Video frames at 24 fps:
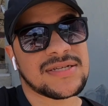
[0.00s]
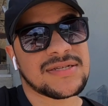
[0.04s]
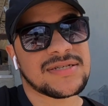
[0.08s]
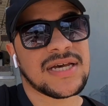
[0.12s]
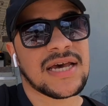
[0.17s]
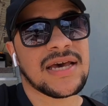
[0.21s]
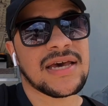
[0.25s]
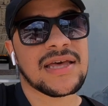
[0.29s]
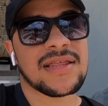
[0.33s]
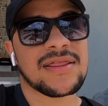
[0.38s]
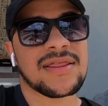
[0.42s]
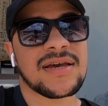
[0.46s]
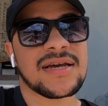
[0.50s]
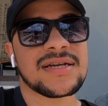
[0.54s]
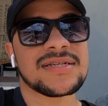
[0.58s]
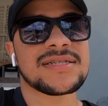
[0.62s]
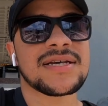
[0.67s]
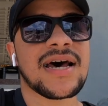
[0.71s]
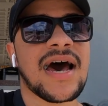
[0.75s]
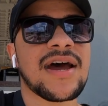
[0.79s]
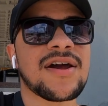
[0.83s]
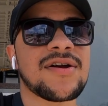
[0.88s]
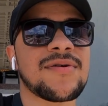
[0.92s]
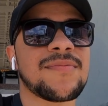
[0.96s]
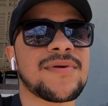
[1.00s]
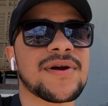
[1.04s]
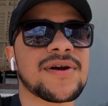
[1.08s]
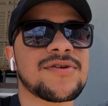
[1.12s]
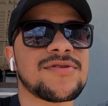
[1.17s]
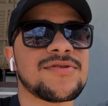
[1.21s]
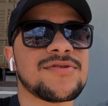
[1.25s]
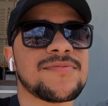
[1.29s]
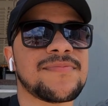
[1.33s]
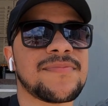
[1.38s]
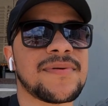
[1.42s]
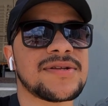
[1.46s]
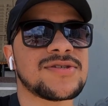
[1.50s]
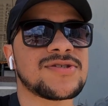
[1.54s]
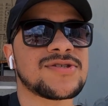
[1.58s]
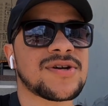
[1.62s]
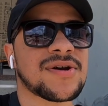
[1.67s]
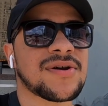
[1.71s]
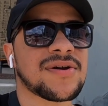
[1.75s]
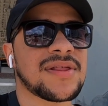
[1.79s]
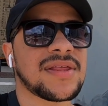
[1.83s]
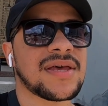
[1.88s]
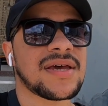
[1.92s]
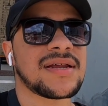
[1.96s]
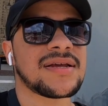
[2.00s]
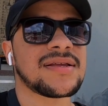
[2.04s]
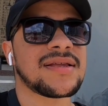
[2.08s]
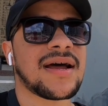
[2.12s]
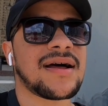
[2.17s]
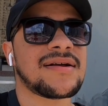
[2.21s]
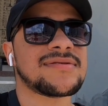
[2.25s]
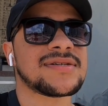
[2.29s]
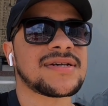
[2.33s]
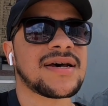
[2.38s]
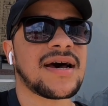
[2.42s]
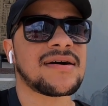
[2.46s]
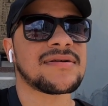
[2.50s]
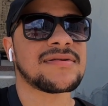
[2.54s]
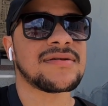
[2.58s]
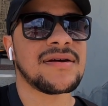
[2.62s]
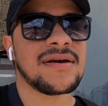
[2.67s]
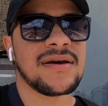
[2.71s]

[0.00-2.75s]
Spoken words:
taking the entire Brickell loop and circulating downtown.